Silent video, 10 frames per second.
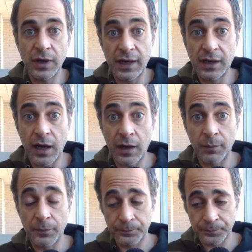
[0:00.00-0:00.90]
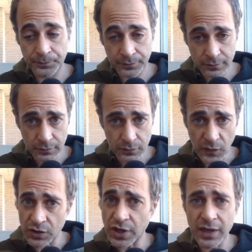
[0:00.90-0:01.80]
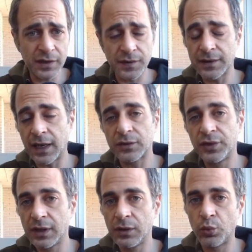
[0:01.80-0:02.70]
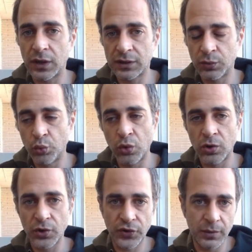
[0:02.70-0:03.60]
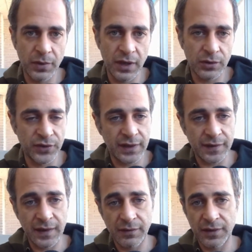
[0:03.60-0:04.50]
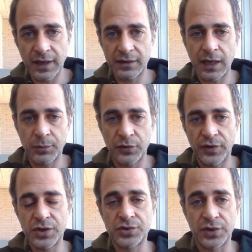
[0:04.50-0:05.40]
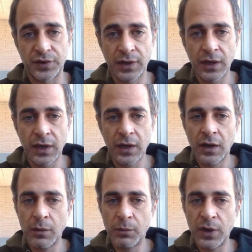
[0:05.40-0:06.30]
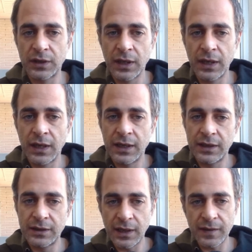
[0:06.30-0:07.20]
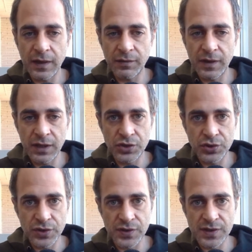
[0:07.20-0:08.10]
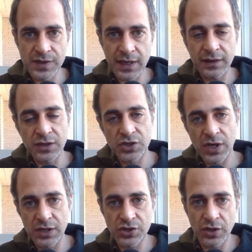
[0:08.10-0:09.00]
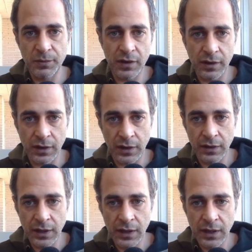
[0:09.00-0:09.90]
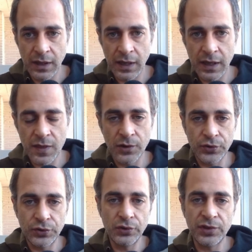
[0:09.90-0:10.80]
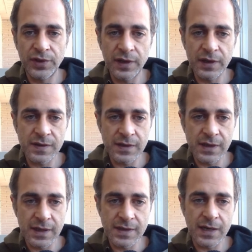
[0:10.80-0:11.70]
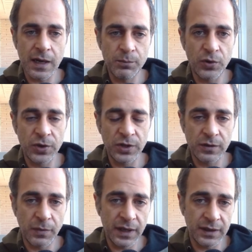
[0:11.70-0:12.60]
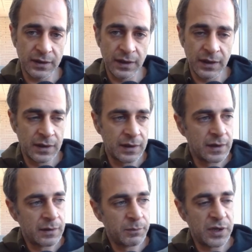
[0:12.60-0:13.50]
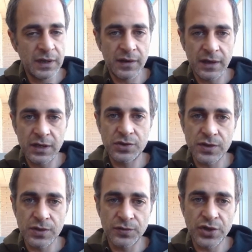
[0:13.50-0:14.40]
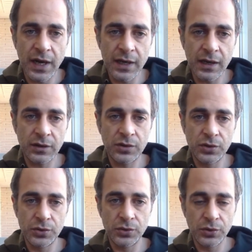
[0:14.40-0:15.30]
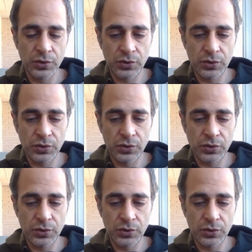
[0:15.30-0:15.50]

and calm. China does not really want wars and battles. It doesn't have that type of interest. But it does have an interest to stand and challenge America. And those two things at some point might be in the interest of China to